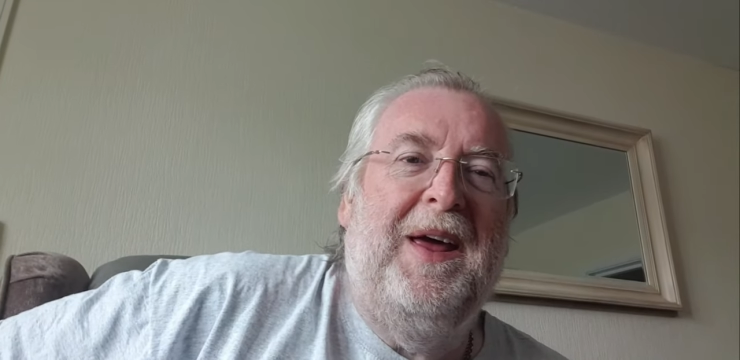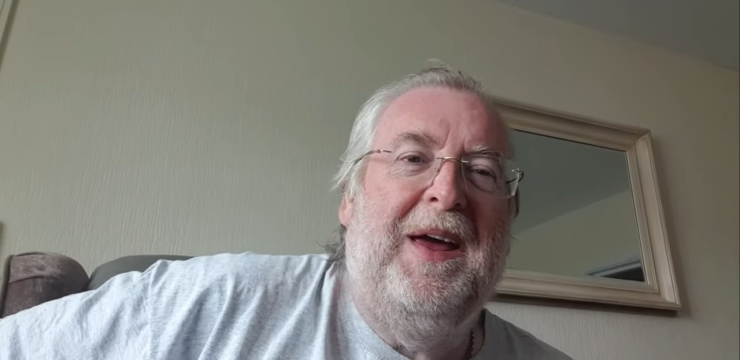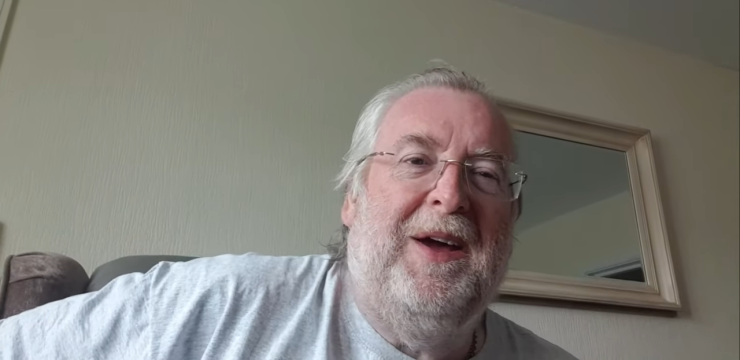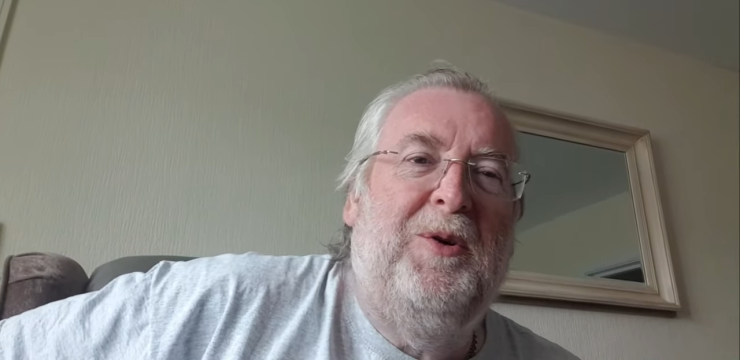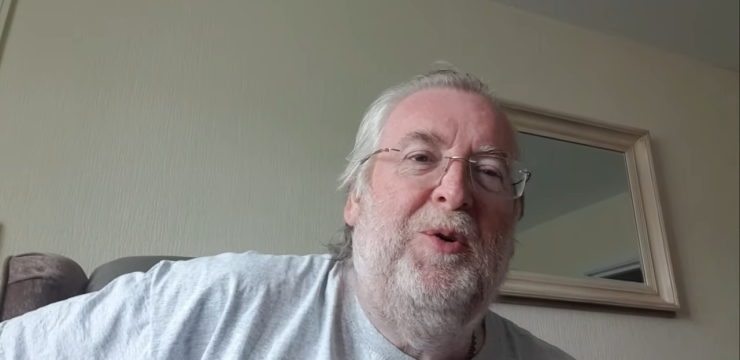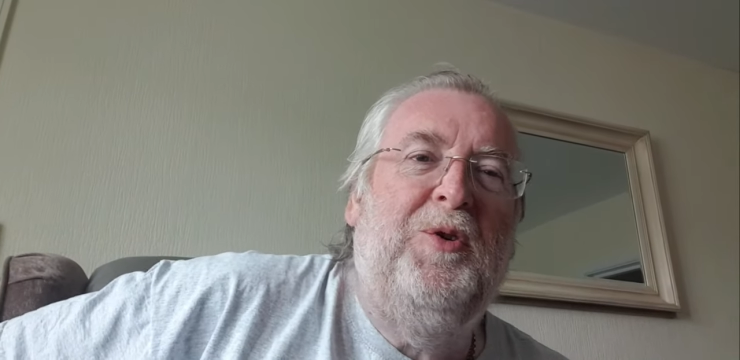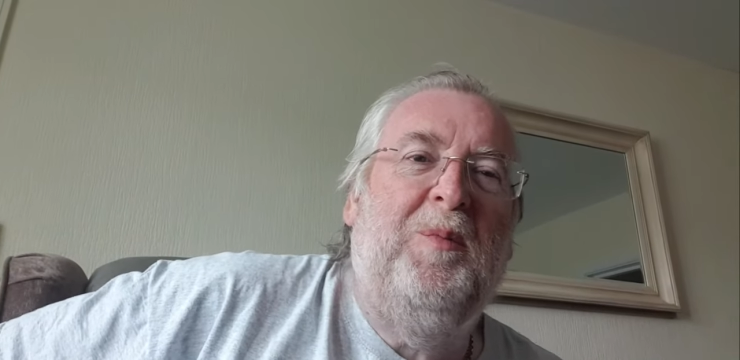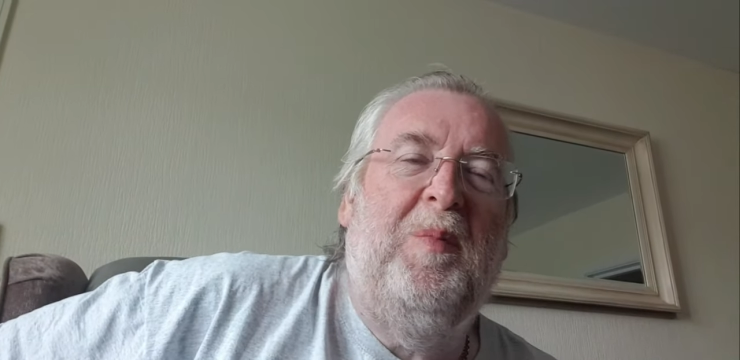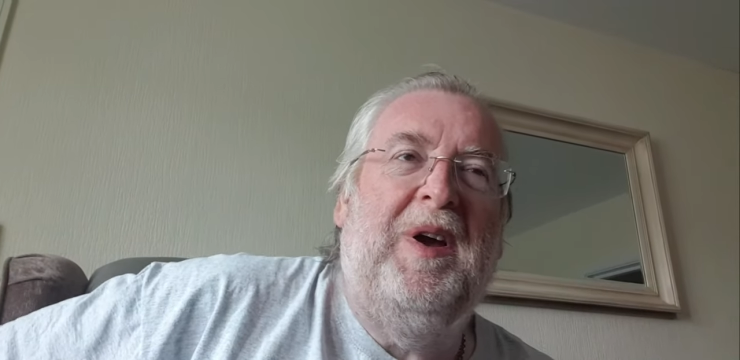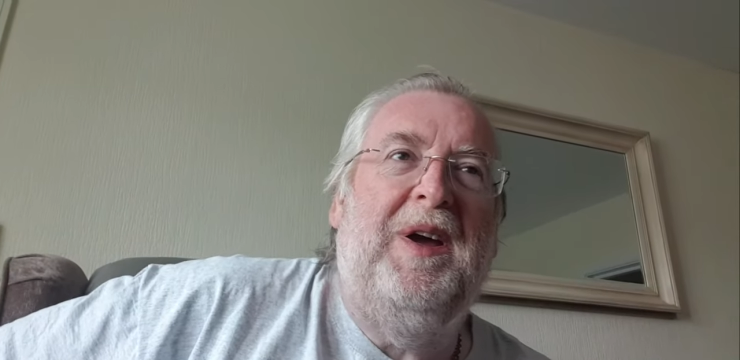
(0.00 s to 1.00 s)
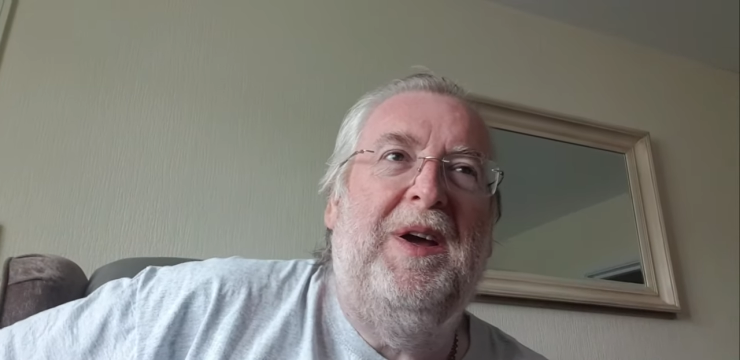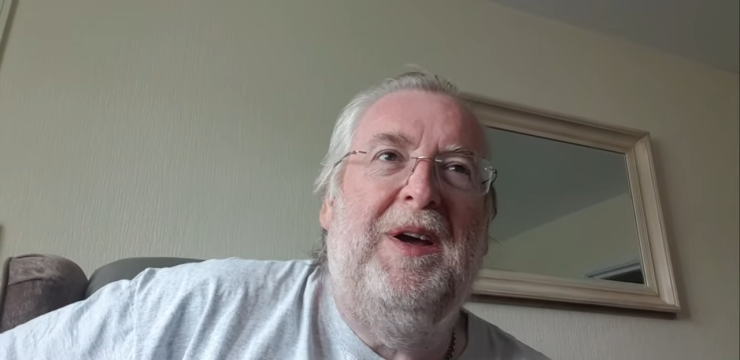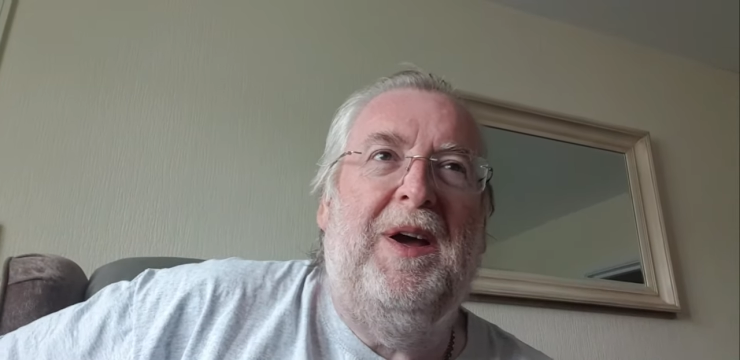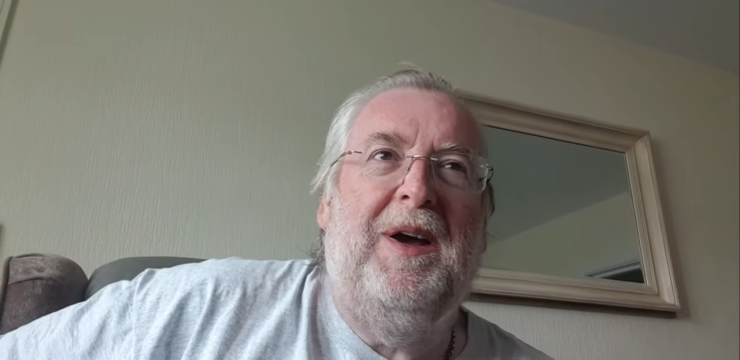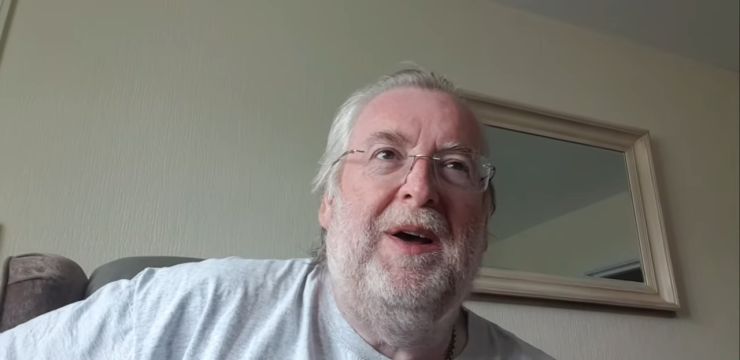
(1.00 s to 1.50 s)
It could
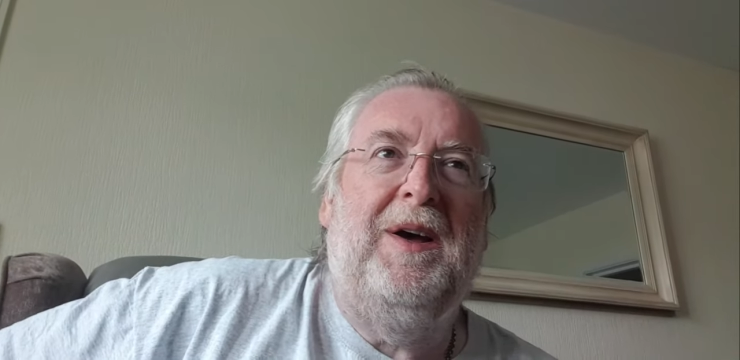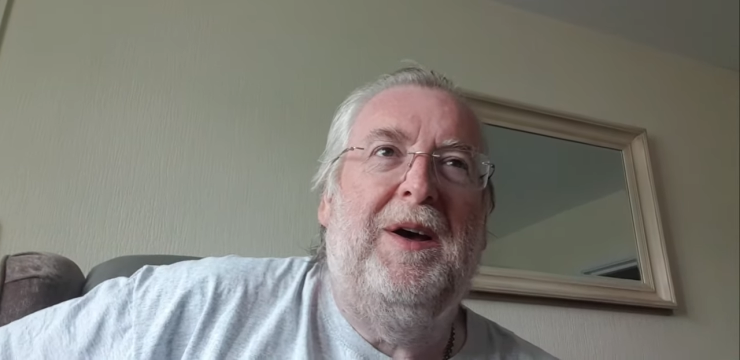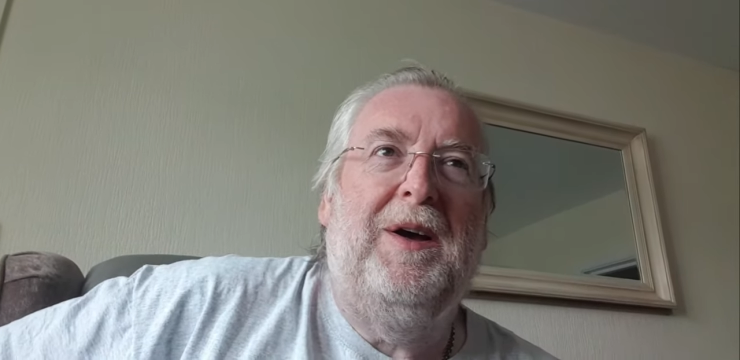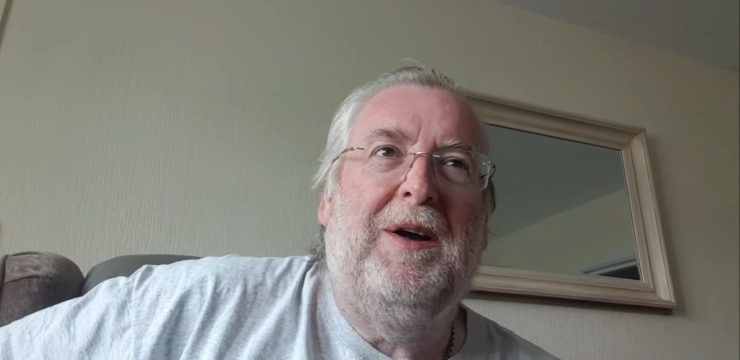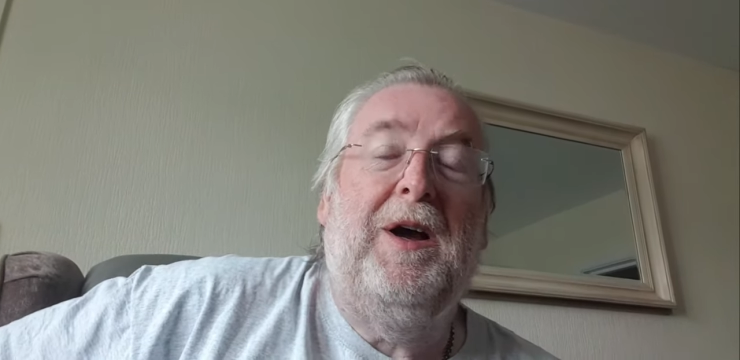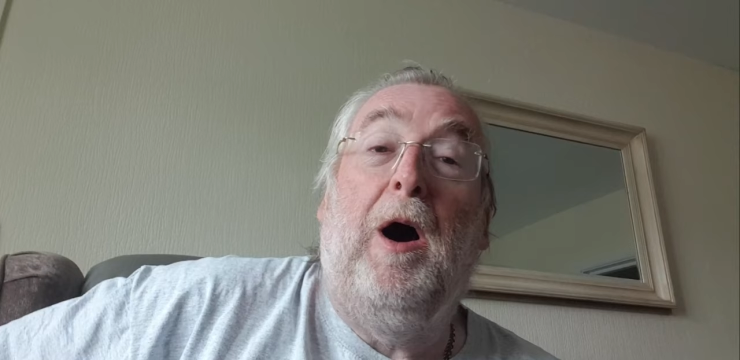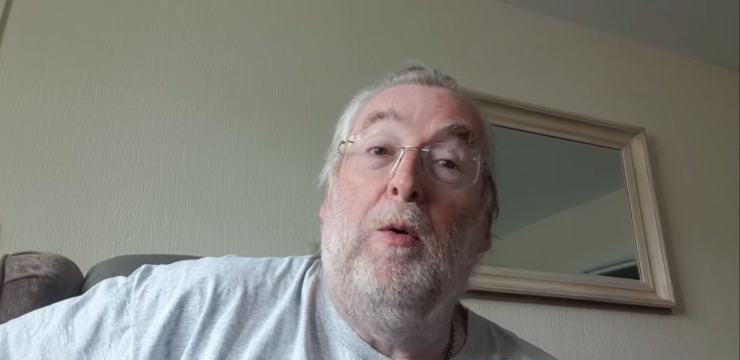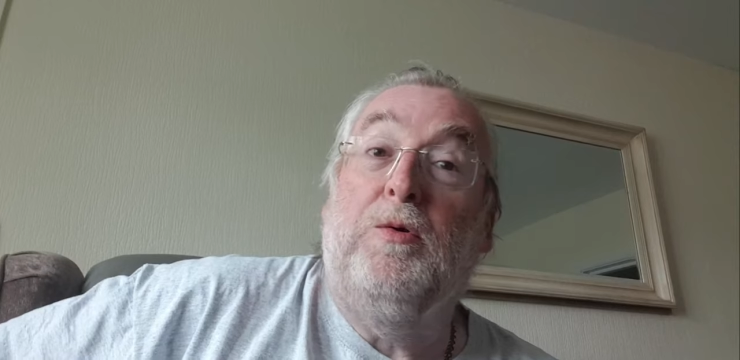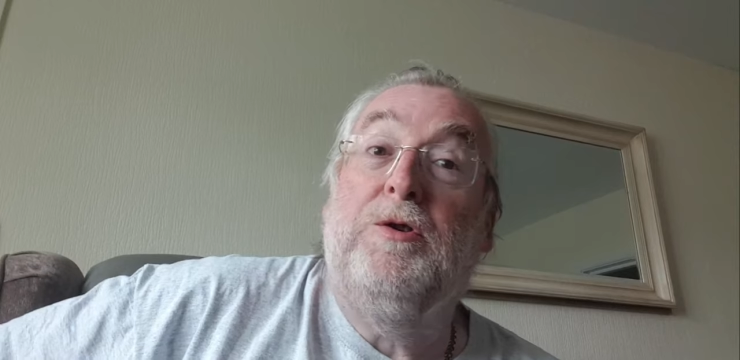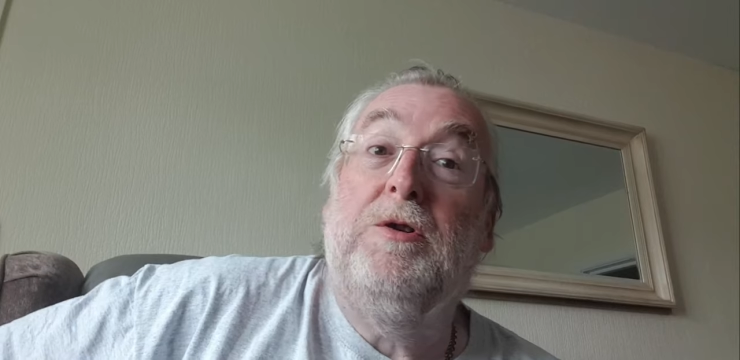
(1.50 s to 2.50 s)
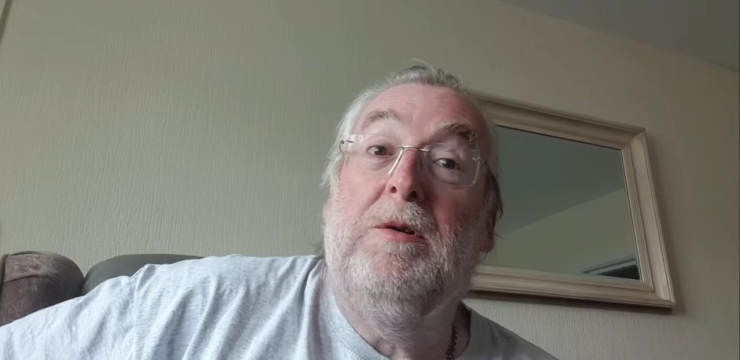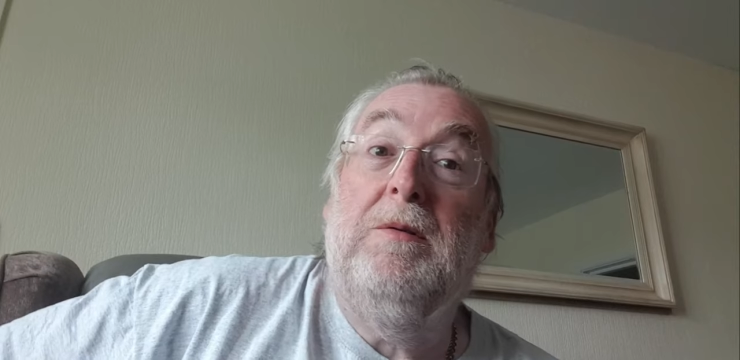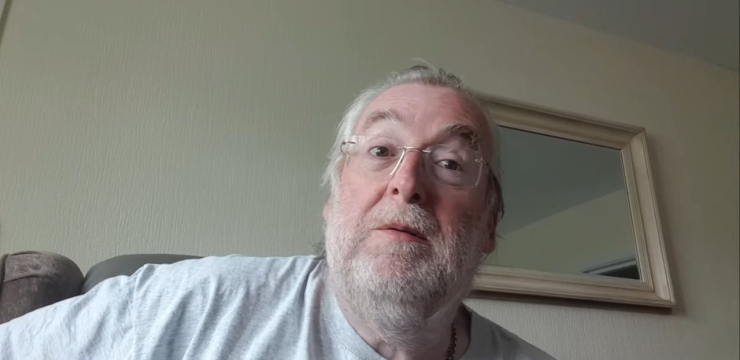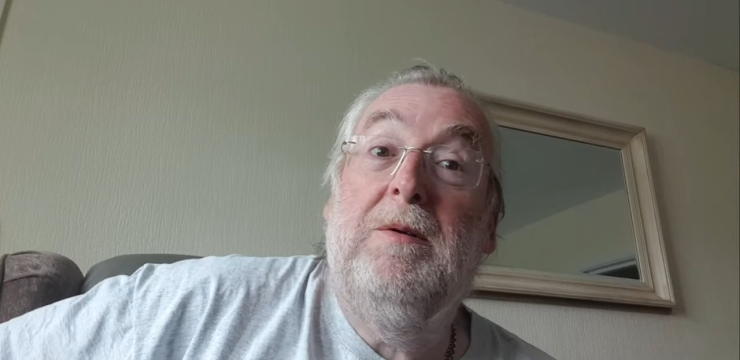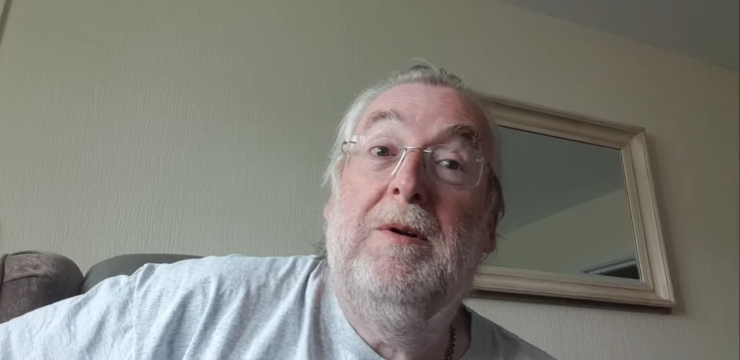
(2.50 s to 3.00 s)
be uh, Kolsch
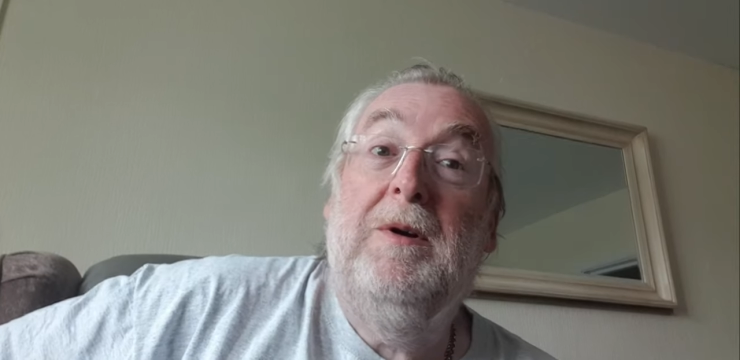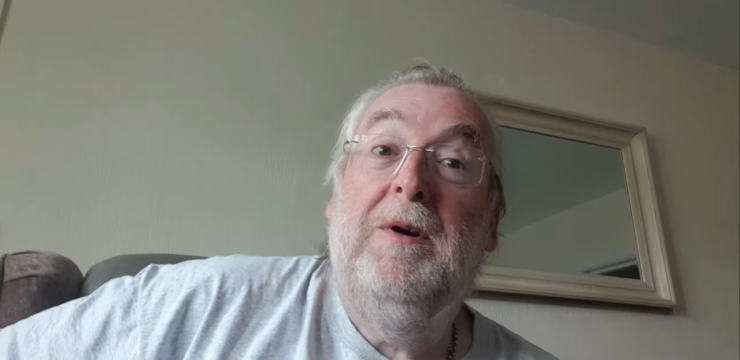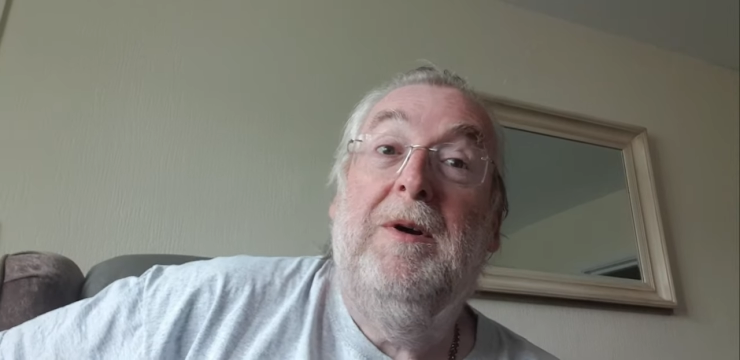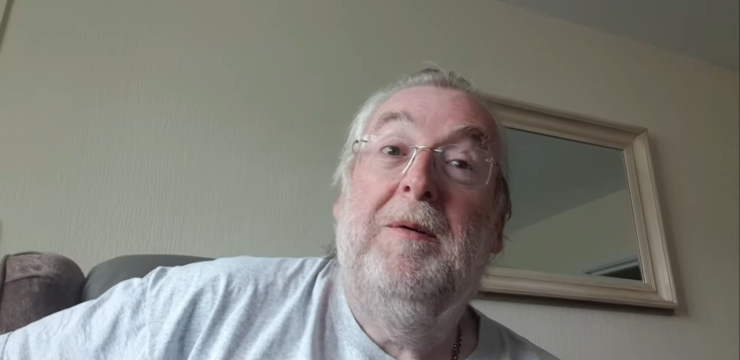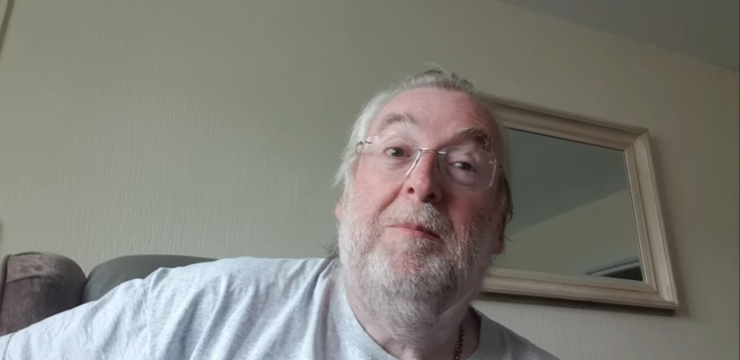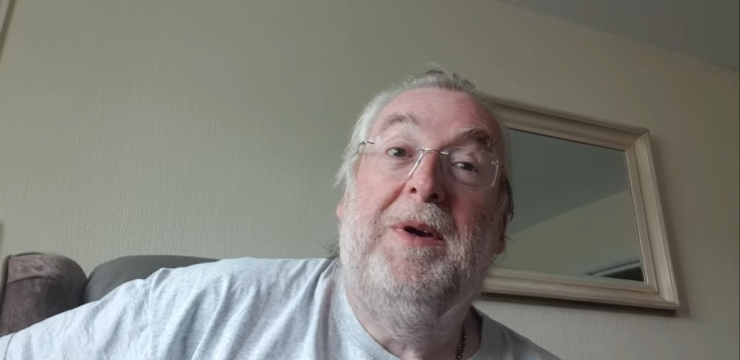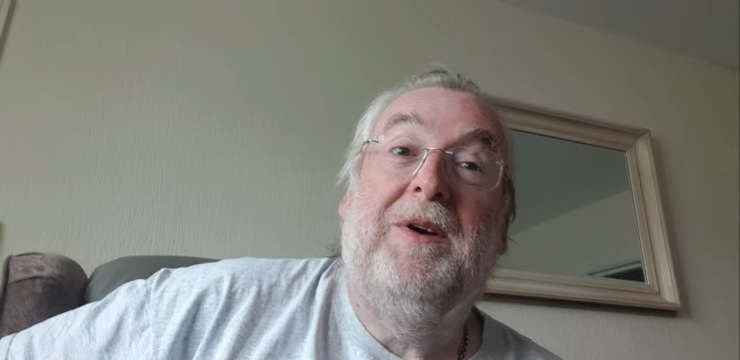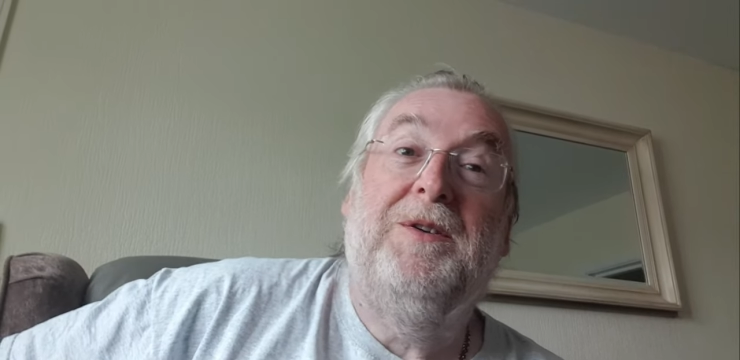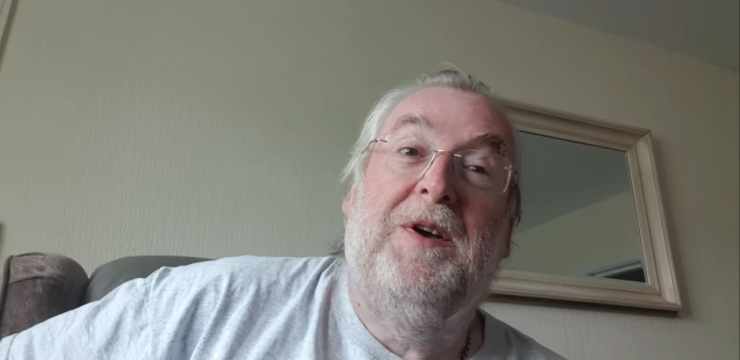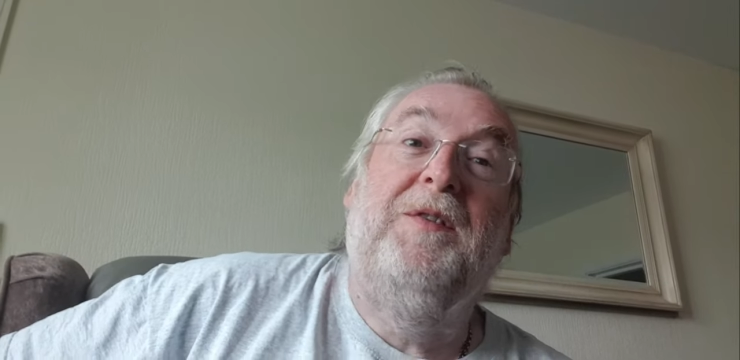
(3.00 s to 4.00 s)
because